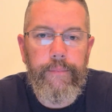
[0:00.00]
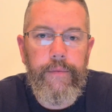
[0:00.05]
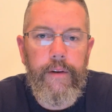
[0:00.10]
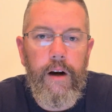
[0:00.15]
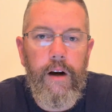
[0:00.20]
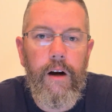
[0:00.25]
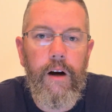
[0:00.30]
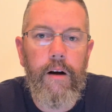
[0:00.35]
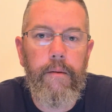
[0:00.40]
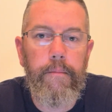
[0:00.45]

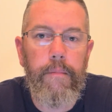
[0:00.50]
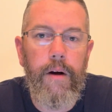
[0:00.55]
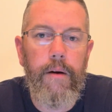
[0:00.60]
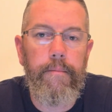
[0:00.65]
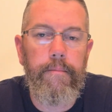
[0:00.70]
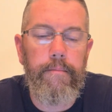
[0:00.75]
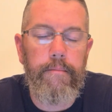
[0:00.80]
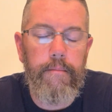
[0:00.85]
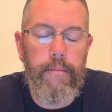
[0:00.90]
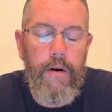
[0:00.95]

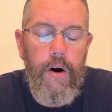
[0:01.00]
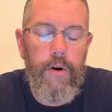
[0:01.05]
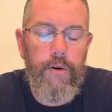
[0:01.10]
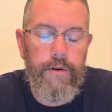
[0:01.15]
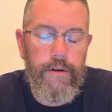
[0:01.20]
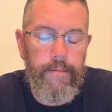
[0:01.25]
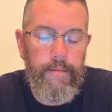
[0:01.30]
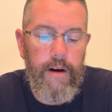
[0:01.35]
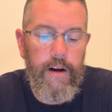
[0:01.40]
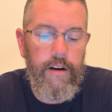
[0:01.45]
but
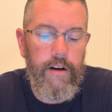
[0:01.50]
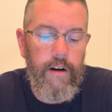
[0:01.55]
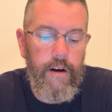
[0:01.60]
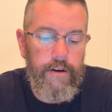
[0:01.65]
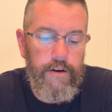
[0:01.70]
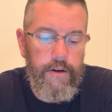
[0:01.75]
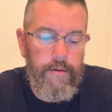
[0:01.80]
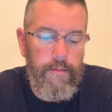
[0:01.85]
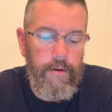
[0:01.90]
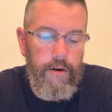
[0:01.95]
most of my
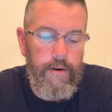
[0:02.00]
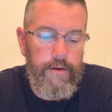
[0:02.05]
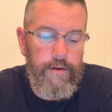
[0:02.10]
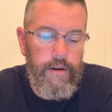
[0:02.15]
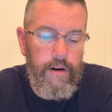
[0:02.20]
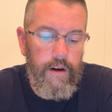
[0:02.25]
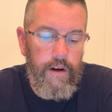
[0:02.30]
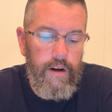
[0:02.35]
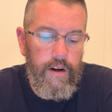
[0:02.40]
customers